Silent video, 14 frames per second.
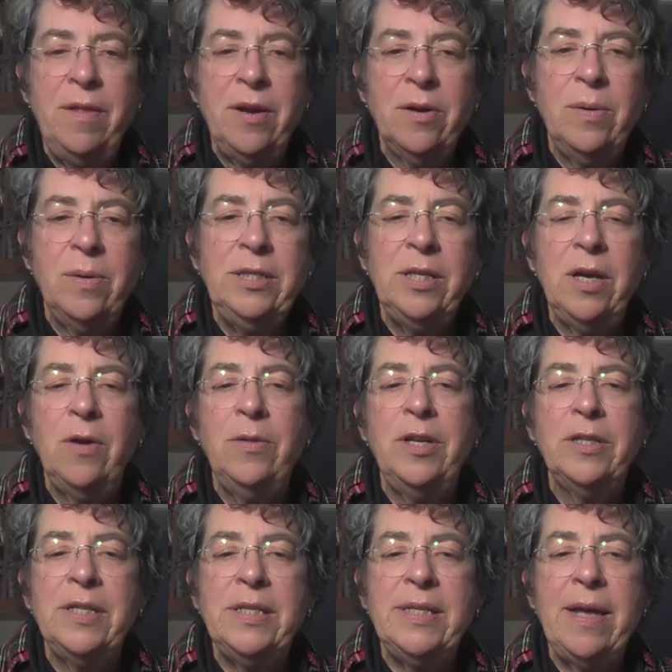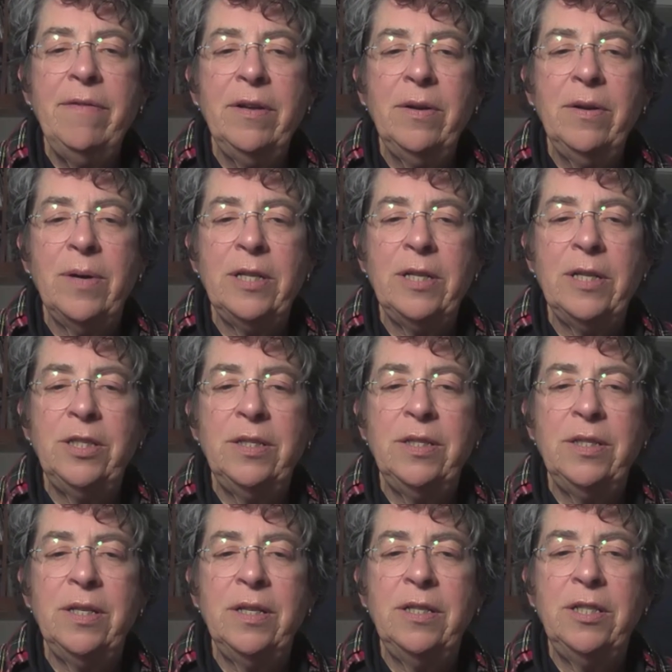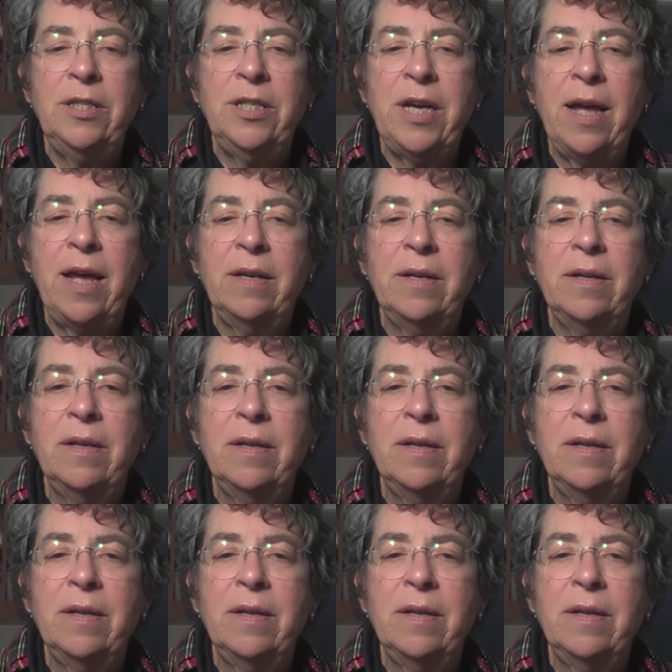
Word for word: Are there questions? Oh, there's seven questions in the chat.